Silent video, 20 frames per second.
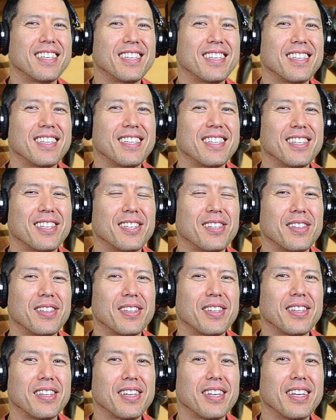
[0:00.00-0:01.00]
which is
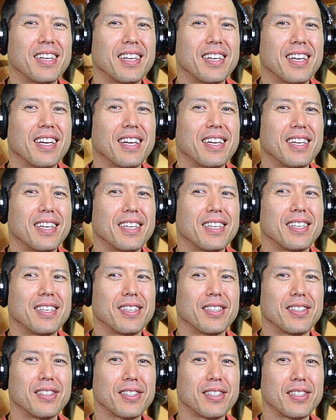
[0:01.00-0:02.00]
I'm not supposed to
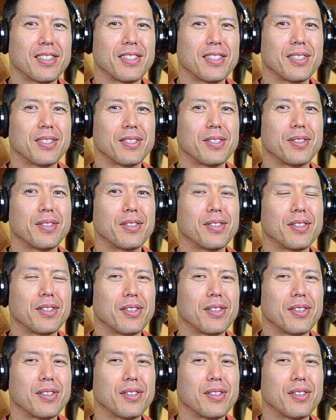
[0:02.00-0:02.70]
know this stuff, and